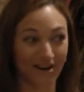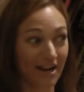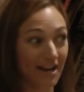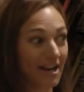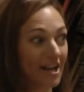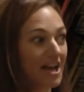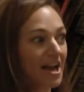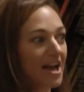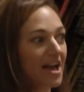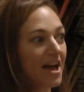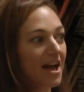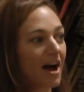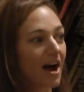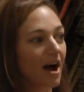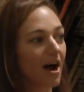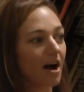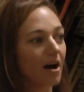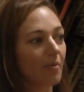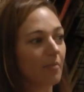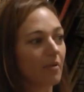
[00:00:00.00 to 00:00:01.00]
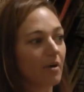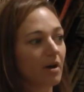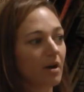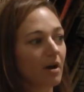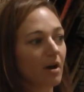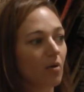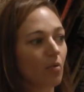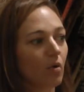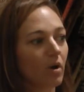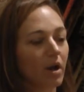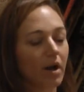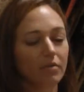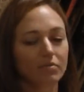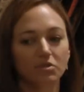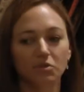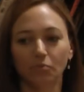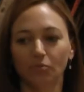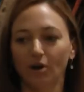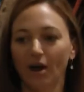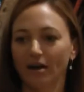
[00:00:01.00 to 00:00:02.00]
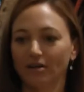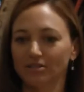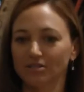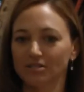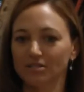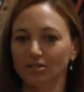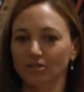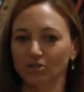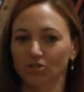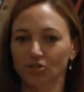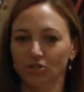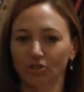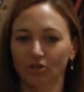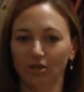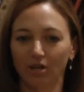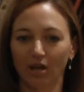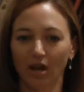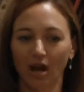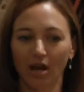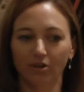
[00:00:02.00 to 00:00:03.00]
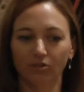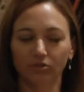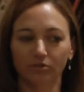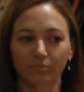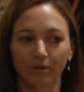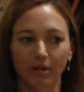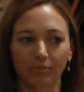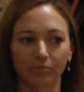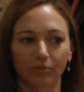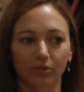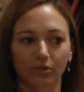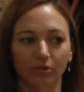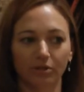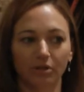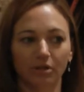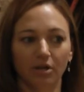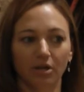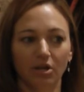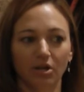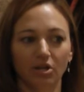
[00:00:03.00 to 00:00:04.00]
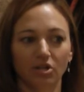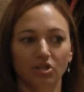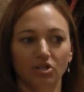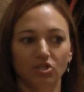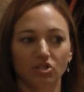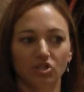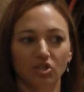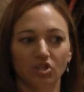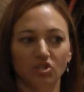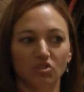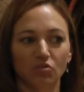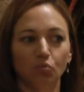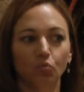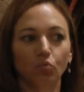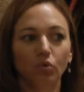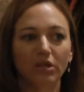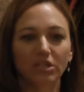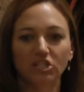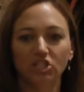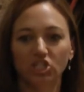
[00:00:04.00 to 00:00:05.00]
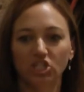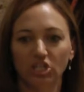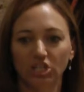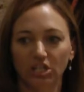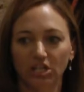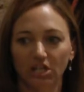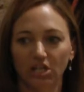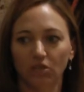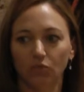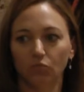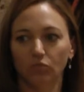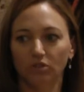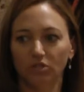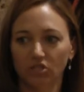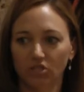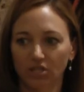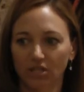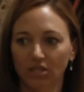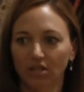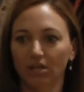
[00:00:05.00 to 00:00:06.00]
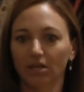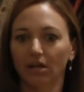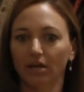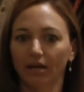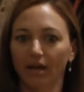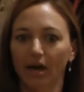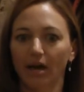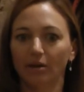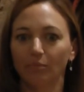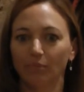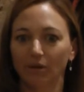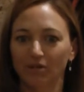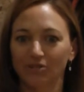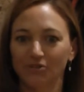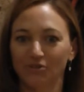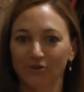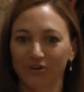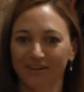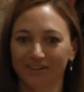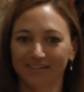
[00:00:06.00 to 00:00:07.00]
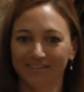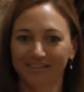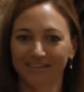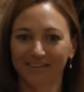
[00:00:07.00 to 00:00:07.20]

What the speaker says: right? When I was a practicing attorney, I remember just wishing and wishing that I had a mentor.